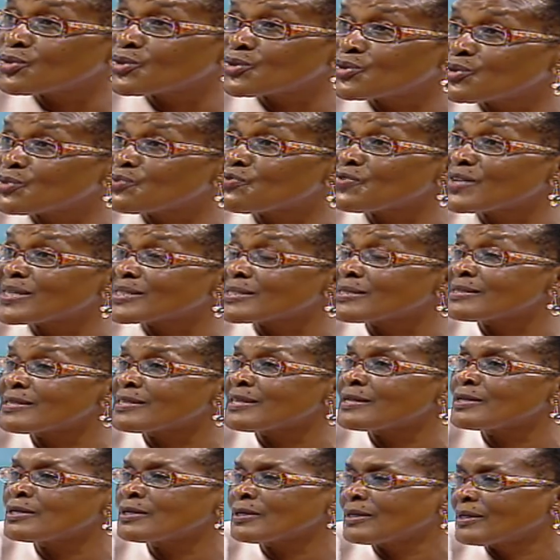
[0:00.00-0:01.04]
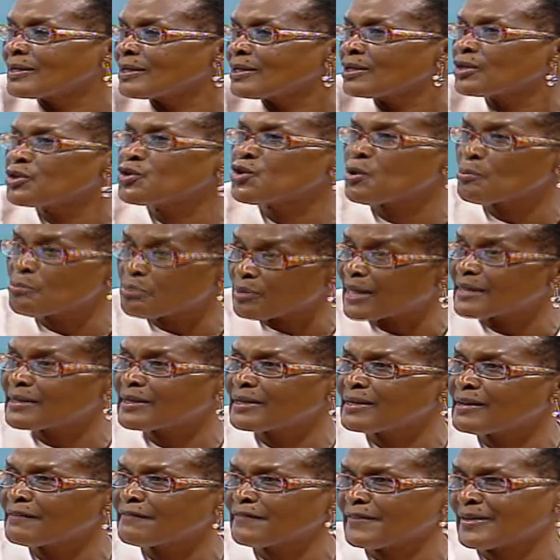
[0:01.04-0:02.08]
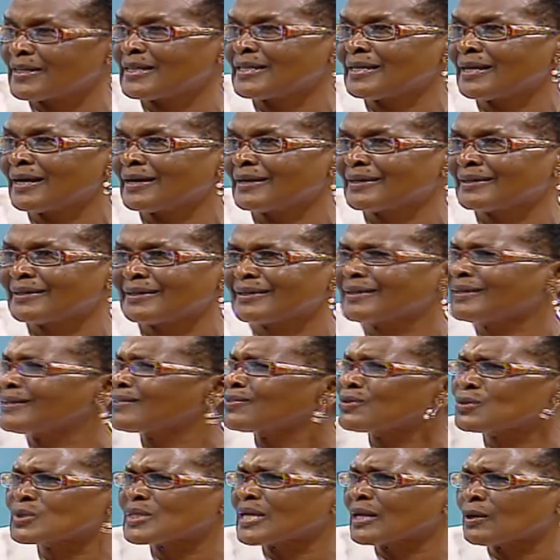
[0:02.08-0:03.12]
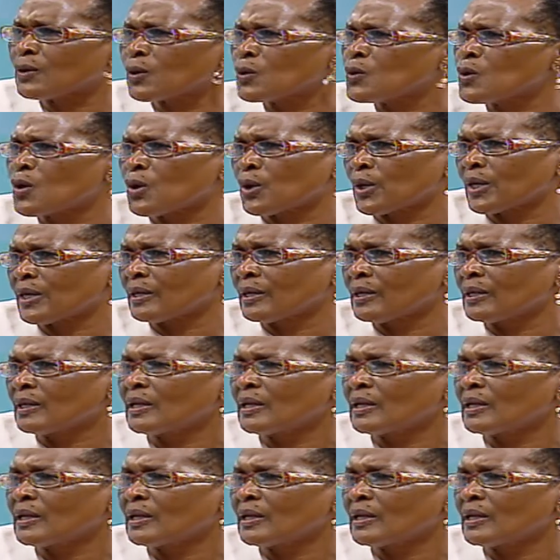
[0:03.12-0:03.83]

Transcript: university, then you're branded a failure, those are long gone.